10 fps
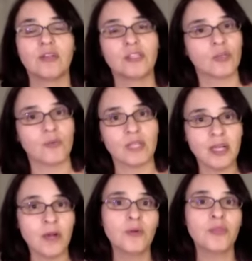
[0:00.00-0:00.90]
So we
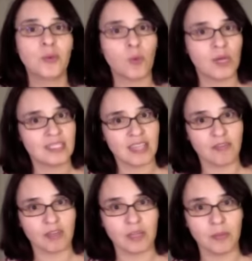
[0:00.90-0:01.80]
know that one is
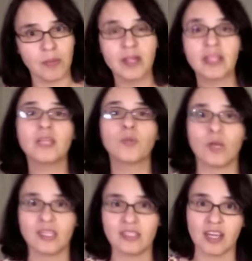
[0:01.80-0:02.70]
African American,
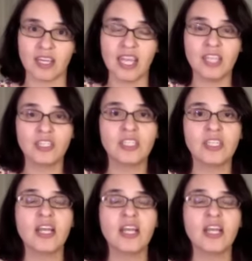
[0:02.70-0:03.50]
one is Caucasian,